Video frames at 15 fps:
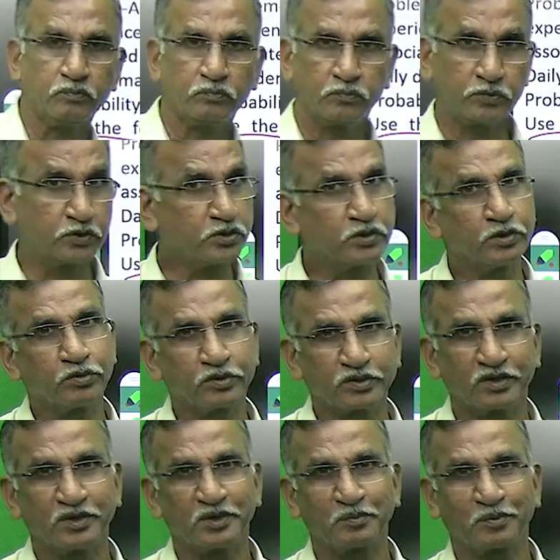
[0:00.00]
This is our
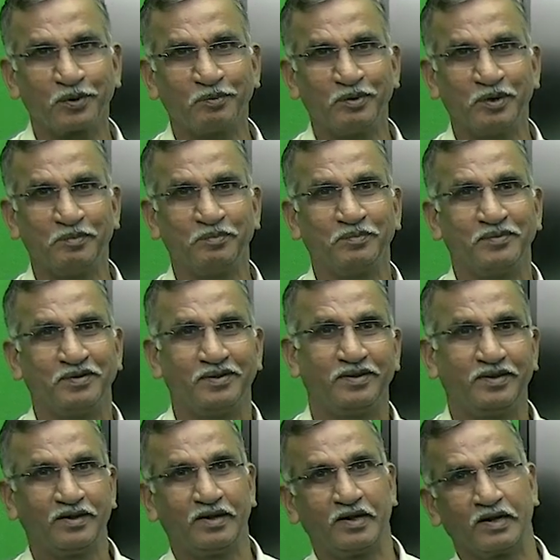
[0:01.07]
third problem.
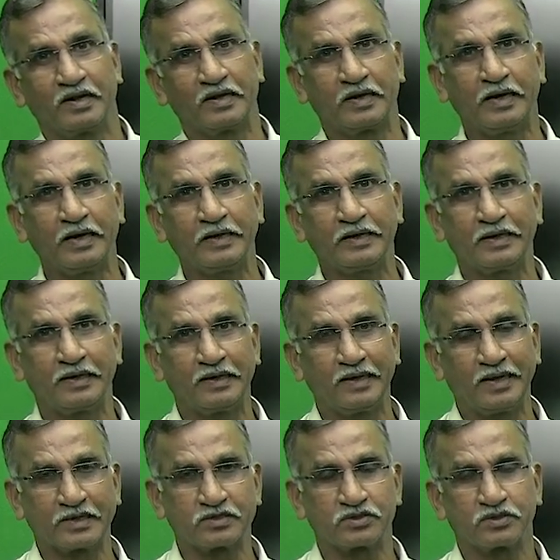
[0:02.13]
Get
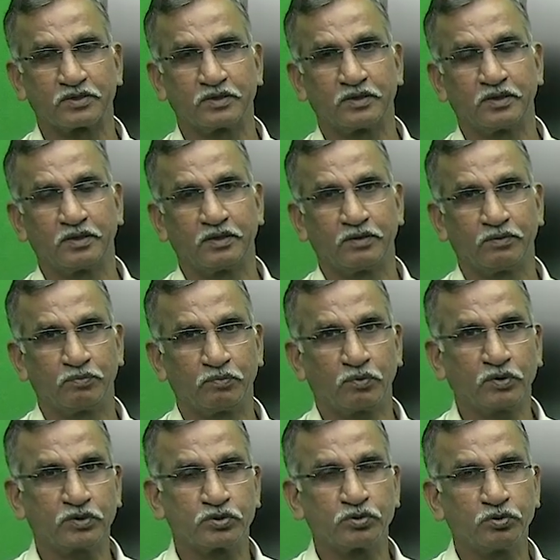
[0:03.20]
next.
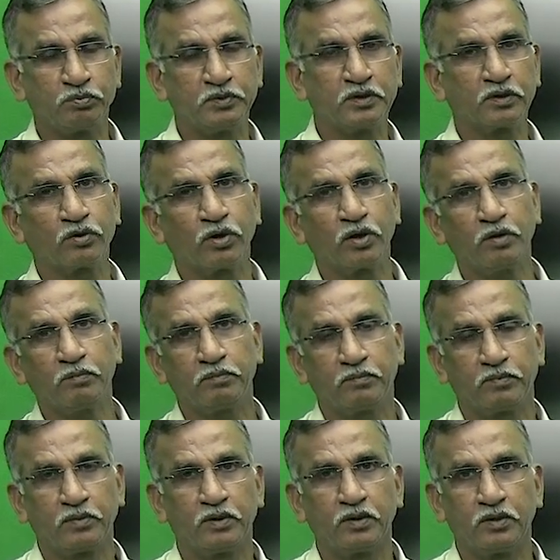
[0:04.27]
What should be the column?
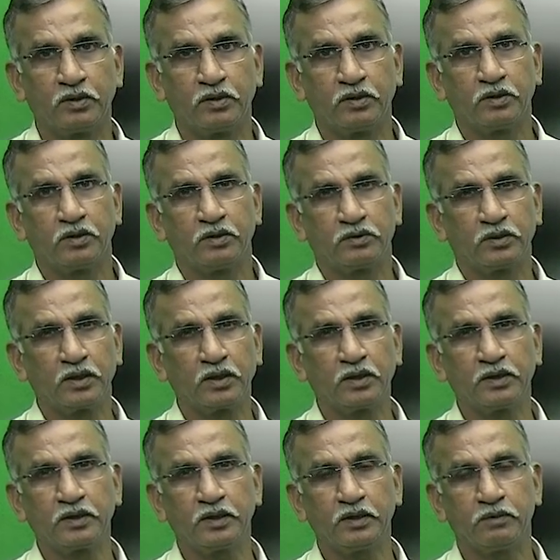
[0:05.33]
Think
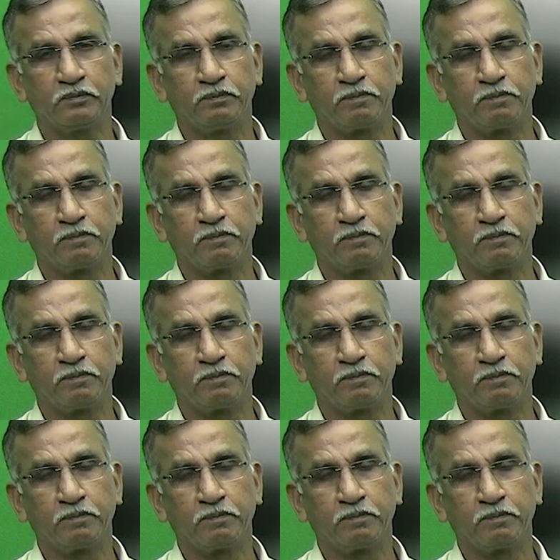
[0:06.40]
little.